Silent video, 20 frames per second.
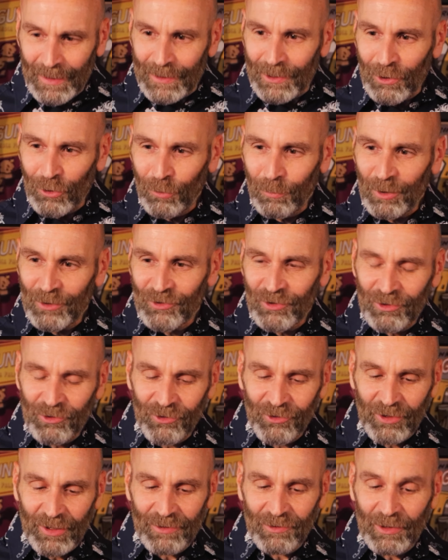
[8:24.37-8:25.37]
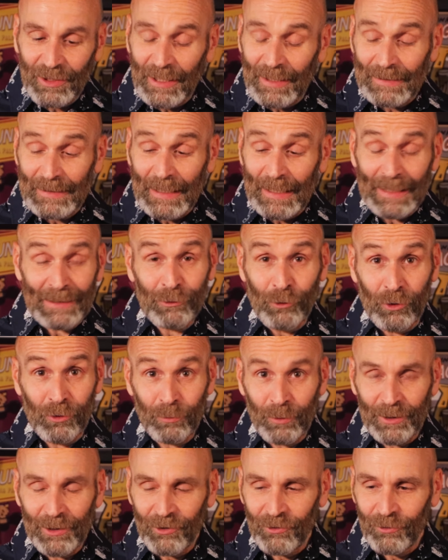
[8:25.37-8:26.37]
You know what's interesting, I don't know
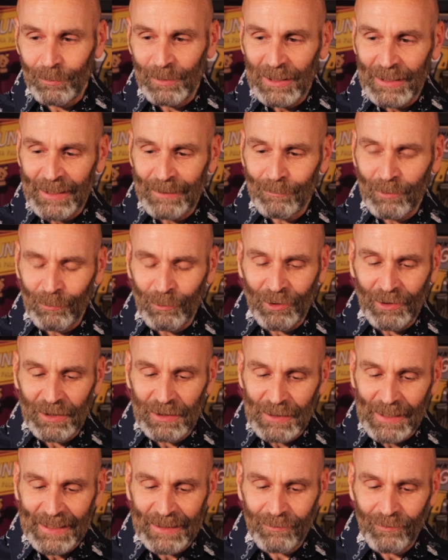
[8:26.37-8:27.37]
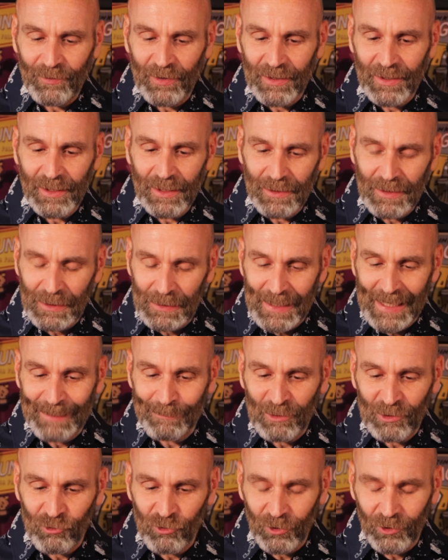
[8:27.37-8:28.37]
what this would be like, but with the Glenfiddich and the
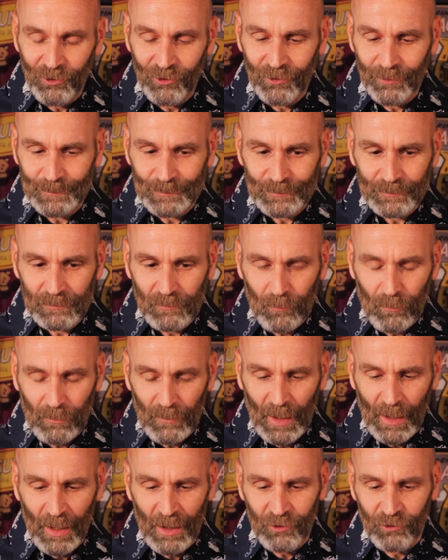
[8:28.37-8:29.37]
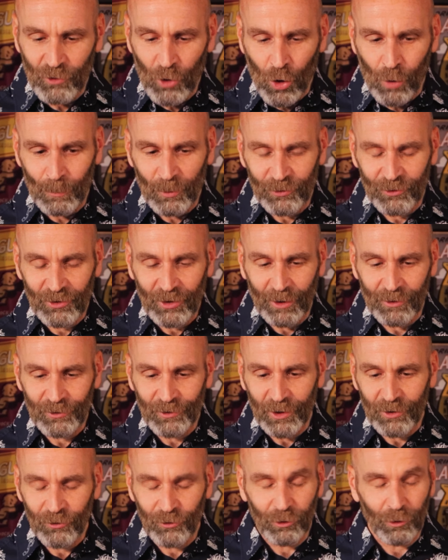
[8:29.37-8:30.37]
lemon juice, it's almost
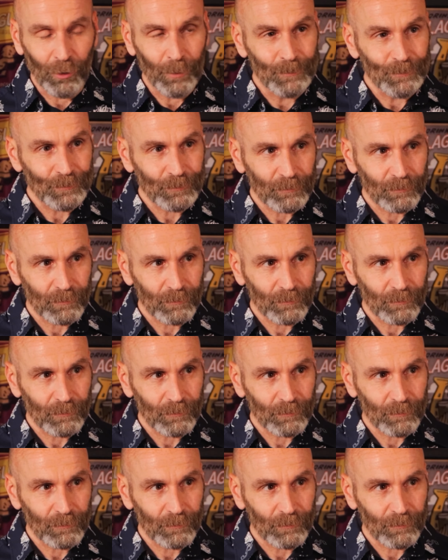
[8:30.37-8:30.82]
turned into